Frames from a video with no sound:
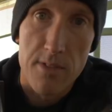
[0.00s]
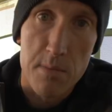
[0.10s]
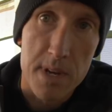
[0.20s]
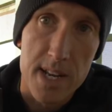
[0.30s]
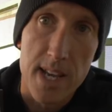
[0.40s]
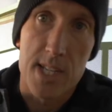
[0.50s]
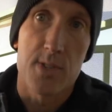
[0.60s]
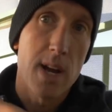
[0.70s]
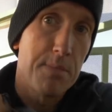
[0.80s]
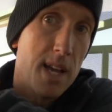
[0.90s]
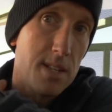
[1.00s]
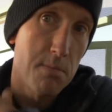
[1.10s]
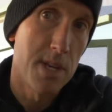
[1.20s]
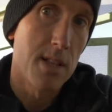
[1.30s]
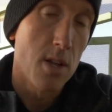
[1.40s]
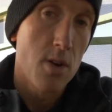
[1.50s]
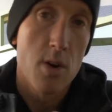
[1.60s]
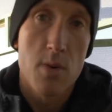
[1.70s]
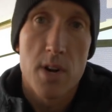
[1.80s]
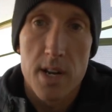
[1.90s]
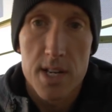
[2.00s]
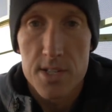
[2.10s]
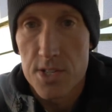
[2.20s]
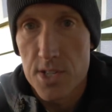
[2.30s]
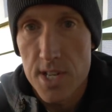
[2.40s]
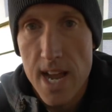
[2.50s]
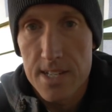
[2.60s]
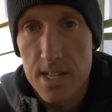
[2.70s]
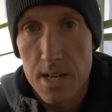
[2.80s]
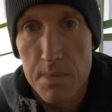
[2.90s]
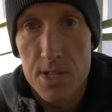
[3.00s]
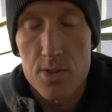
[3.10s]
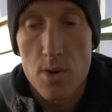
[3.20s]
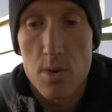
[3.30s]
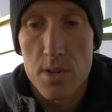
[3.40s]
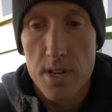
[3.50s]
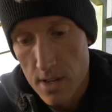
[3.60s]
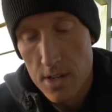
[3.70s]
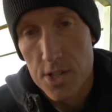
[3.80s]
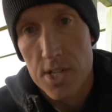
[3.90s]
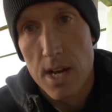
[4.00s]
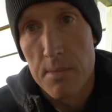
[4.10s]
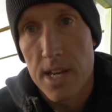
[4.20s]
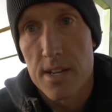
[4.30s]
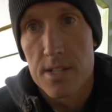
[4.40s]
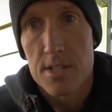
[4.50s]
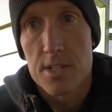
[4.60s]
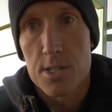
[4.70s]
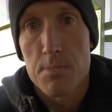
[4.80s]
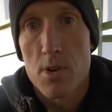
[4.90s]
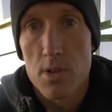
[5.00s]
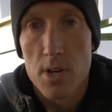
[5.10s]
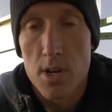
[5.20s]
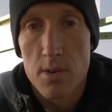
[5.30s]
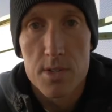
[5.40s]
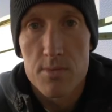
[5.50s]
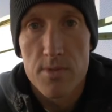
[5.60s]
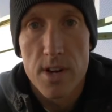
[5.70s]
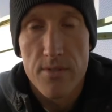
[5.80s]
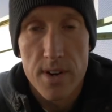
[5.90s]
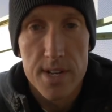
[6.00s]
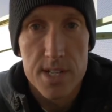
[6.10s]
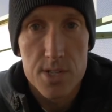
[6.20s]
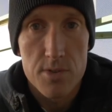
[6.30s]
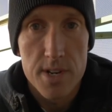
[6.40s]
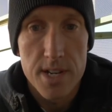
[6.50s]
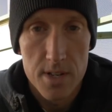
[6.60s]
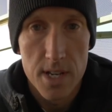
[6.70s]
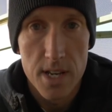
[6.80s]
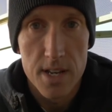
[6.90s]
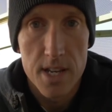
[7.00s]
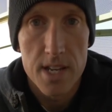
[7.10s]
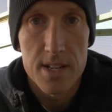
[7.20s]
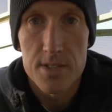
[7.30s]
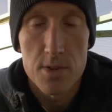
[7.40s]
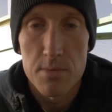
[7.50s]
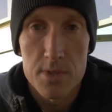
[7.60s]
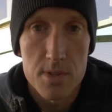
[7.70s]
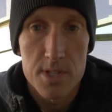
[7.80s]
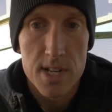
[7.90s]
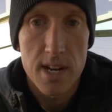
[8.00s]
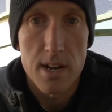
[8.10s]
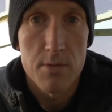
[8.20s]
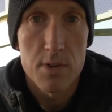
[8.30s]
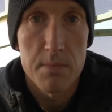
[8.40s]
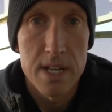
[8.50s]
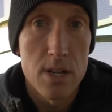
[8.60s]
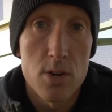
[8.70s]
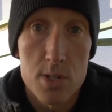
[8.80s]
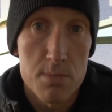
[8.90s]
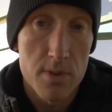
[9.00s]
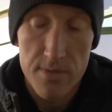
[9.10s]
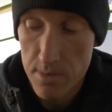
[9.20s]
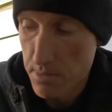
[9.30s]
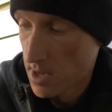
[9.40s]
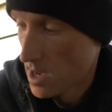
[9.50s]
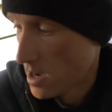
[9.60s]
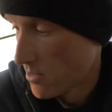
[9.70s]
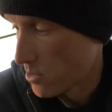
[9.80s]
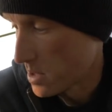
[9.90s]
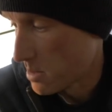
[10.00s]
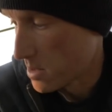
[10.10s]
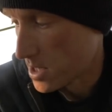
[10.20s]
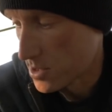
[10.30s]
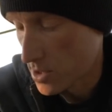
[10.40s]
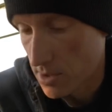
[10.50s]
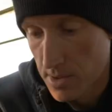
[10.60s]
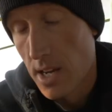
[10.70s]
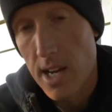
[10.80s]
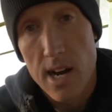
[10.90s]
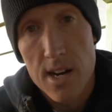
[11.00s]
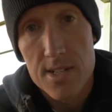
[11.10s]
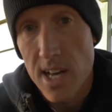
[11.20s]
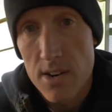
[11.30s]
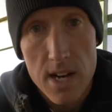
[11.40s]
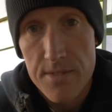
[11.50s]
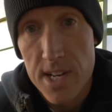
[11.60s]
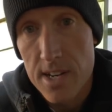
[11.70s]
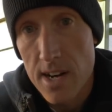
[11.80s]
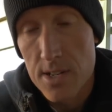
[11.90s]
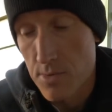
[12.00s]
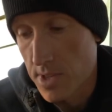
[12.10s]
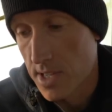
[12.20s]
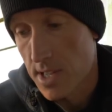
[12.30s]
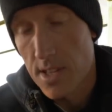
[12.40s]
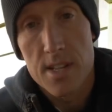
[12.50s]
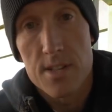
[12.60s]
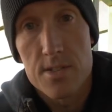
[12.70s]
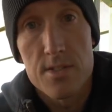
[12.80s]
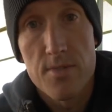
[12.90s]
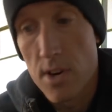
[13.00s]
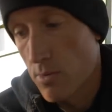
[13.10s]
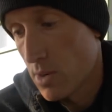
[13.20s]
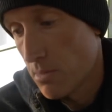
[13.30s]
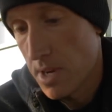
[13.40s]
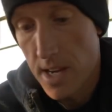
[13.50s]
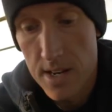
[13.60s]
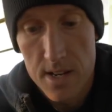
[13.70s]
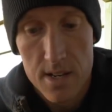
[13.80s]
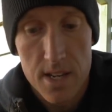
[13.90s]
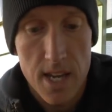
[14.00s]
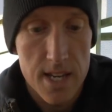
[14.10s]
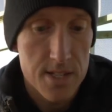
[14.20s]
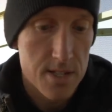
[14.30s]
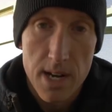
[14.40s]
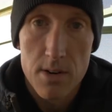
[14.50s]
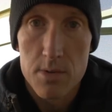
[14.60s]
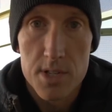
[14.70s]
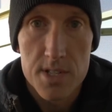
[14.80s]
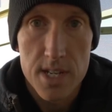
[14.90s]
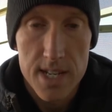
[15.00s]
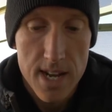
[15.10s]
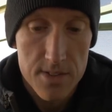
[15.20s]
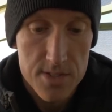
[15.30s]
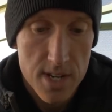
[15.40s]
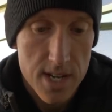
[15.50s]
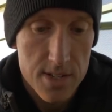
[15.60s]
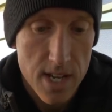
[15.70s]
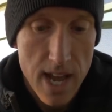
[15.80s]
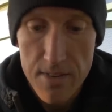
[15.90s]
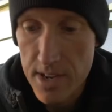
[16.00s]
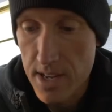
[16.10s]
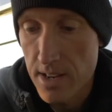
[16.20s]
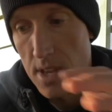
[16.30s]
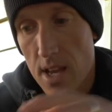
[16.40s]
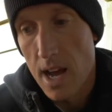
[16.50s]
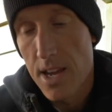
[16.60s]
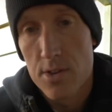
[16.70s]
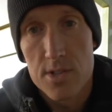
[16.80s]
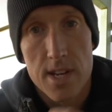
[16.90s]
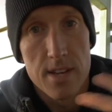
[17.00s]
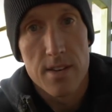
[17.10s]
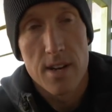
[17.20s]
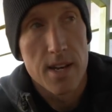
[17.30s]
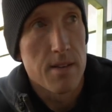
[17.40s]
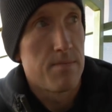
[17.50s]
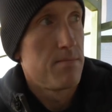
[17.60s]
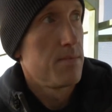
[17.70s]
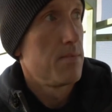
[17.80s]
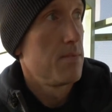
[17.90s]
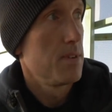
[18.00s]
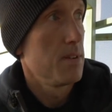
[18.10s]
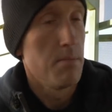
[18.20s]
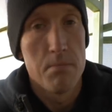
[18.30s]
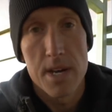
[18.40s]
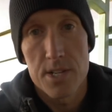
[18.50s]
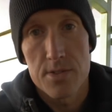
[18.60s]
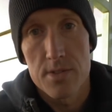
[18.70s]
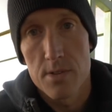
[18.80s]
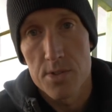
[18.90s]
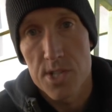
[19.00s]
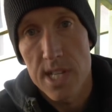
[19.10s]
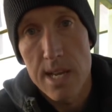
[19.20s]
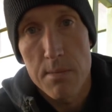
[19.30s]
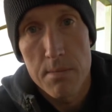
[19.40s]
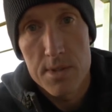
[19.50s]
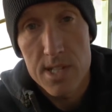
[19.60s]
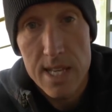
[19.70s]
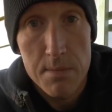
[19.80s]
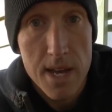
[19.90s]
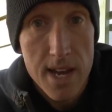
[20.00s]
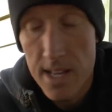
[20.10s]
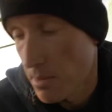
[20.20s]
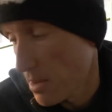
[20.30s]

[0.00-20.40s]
have a big neck strap that has a big logo on it because it's just asking to be stolen. Good job making it just a small logo. It's very discreet and hidden, so it's not going to really be noticeable from anybody. So cons, I don't have any cons with this. I think this is a very well made case. I don't really see a downside to having it. I used a mesh little sling bag in